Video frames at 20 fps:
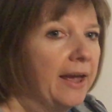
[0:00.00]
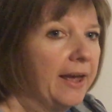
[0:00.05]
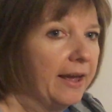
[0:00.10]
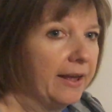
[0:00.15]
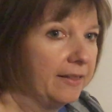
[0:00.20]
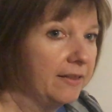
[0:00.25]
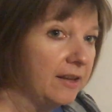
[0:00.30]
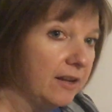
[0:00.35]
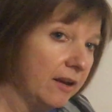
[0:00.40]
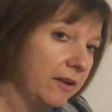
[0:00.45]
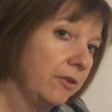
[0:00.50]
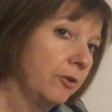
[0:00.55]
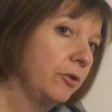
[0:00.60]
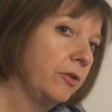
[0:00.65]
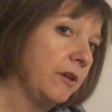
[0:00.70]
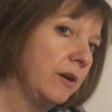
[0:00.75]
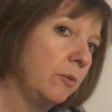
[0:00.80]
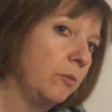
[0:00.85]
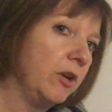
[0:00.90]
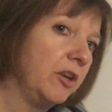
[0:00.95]
And the other
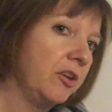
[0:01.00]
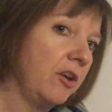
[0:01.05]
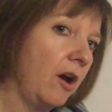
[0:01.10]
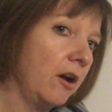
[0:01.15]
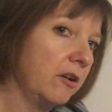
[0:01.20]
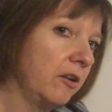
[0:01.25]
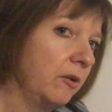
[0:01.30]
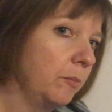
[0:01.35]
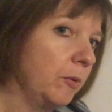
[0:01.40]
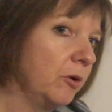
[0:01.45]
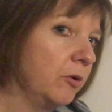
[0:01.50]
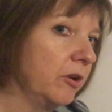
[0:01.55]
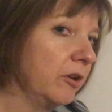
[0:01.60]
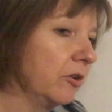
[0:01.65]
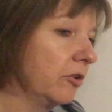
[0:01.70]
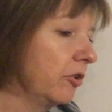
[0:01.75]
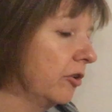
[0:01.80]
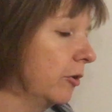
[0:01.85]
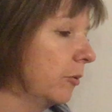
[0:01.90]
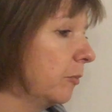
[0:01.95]
thing we talked about in
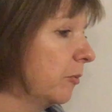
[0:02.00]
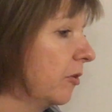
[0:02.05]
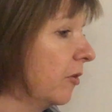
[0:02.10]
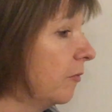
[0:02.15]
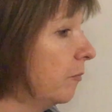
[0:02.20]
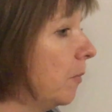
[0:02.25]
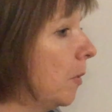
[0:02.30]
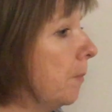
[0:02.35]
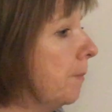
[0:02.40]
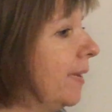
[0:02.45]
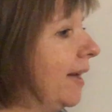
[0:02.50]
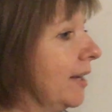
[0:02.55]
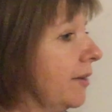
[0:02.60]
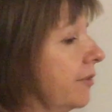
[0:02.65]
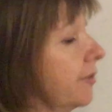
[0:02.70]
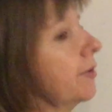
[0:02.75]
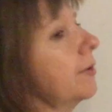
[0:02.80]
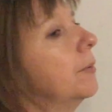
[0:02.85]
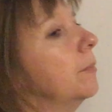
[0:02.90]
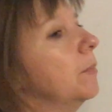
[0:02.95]
terms of
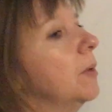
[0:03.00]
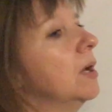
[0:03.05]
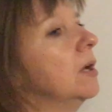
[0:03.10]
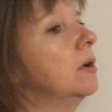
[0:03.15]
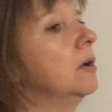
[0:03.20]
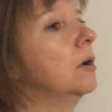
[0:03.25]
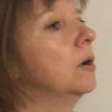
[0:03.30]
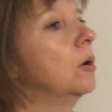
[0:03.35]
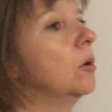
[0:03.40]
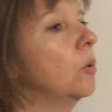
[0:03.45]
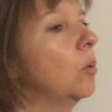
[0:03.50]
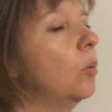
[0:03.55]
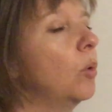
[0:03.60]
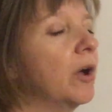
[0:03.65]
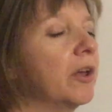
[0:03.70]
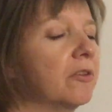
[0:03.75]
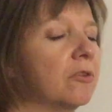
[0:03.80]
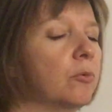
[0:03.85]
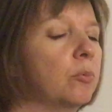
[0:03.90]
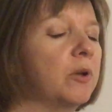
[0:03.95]
momentum
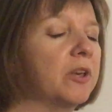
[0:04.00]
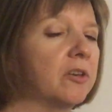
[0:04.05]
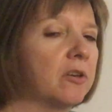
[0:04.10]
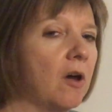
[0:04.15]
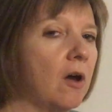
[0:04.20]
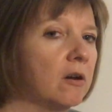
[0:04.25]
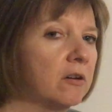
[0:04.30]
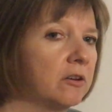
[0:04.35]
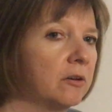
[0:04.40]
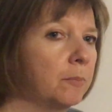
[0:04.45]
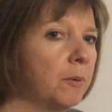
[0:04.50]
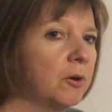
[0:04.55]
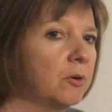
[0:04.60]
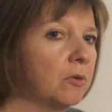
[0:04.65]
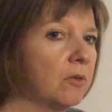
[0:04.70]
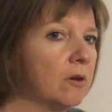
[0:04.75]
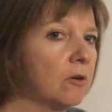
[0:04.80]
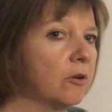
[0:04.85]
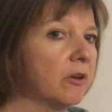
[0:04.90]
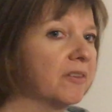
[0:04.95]
was we talked about
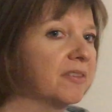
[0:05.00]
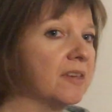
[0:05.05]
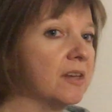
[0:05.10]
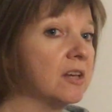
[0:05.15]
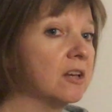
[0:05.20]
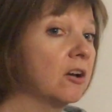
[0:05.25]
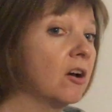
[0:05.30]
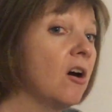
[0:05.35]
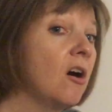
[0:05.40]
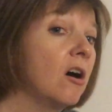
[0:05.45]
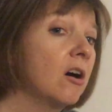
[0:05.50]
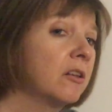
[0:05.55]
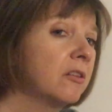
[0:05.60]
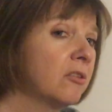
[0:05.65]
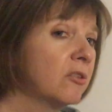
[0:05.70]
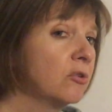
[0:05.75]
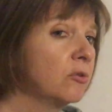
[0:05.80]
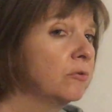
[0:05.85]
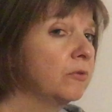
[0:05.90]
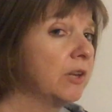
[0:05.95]
there is a
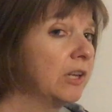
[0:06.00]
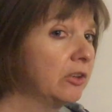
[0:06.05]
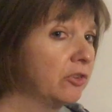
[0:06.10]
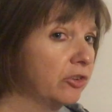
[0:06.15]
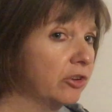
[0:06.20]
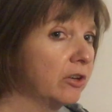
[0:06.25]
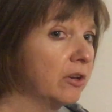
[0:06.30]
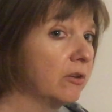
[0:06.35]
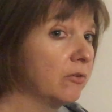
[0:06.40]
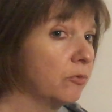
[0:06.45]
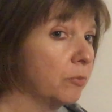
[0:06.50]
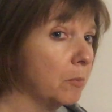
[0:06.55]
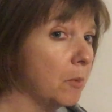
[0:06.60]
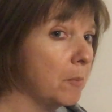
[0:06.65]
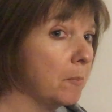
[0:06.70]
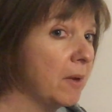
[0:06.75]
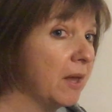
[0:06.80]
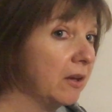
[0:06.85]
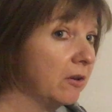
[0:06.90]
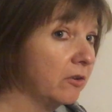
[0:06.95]
conservation of
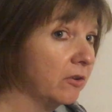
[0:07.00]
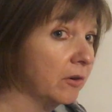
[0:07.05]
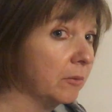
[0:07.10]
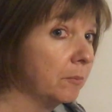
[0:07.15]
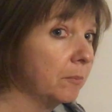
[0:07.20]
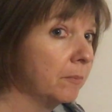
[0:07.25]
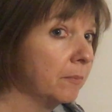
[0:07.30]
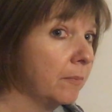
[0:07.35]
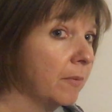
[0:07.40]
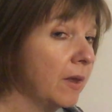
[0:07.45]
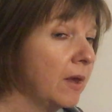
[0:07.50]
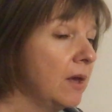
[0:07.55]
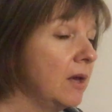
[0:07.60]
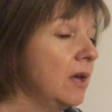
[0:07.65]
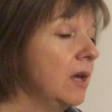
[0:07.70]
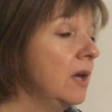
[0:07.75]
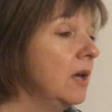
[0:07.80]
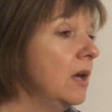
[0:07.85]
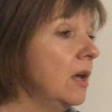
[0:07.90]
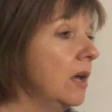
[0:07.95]
momentum.
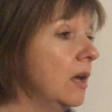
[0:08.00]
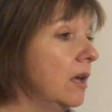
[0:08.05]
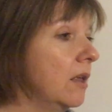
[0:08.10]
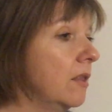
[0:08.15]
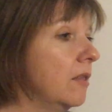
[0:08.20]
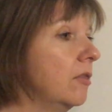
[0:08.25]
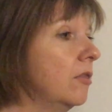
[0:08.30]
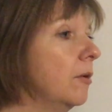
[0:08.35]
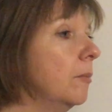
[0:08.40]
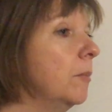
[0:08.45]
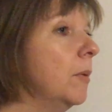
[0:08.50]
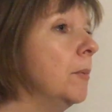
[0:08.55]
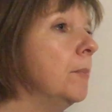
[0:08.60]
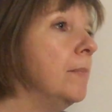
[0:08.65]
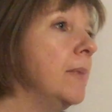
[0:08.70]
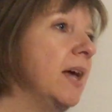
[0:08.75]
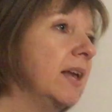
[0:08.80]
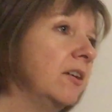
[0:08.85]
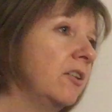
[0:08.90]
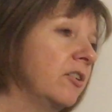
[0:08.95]
The
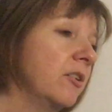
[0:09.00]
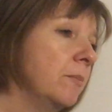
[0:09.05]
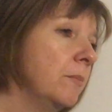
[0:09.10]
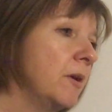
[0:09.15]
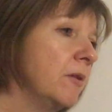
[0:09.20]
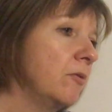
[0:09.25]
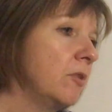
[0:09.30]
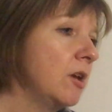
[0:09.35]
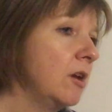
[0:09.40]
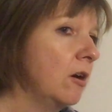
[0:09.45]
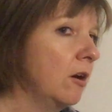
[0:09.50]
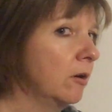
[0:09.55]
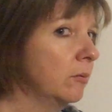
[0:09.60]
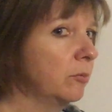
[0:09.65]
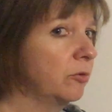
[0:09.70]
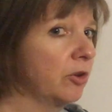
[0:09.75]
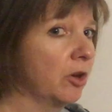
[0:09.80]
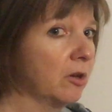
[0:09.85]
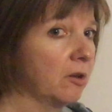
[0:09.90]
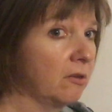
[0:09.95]
momentum of the
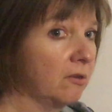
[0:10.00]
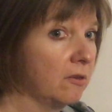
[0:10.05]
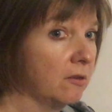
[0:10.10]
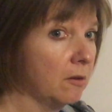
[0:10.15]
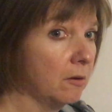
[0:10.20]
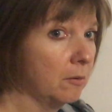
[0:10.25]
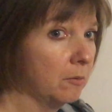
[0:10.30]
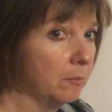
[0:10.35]
objects